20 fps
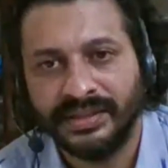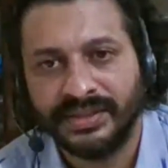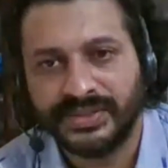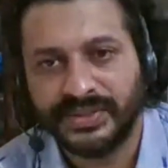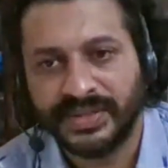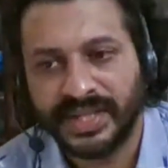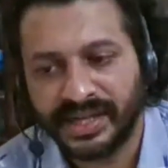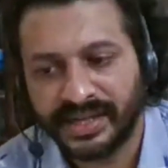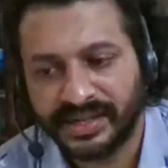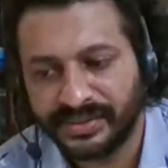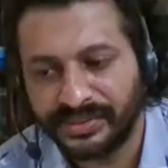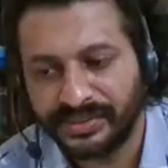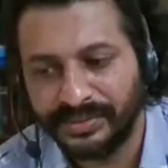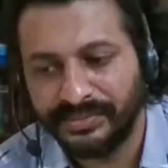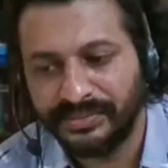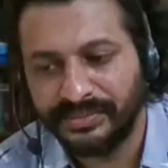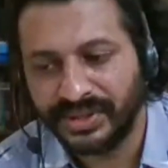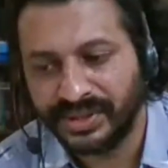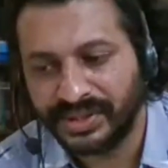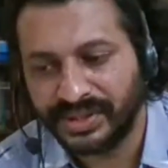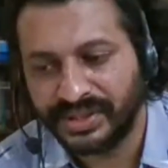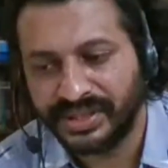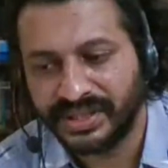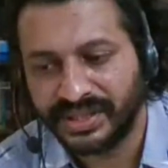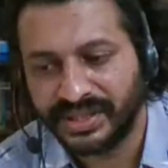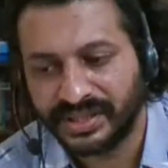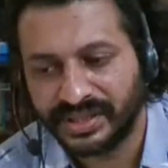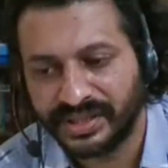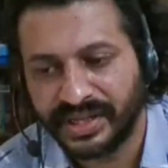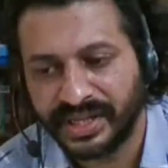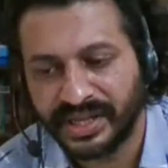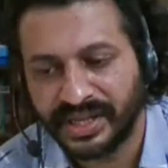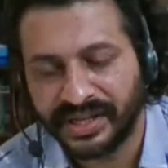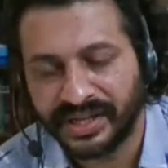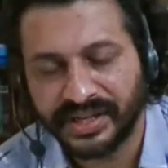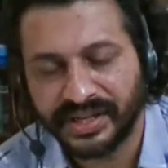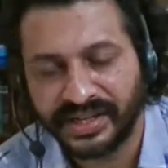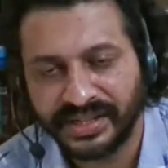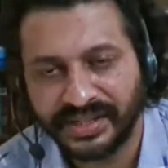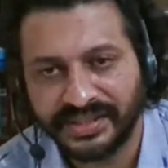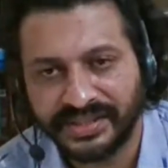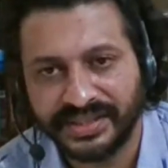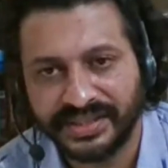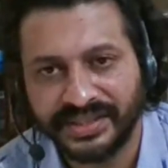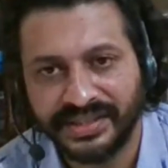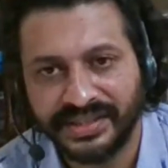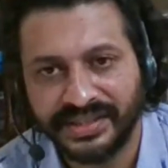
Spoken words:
So they had to work day and night,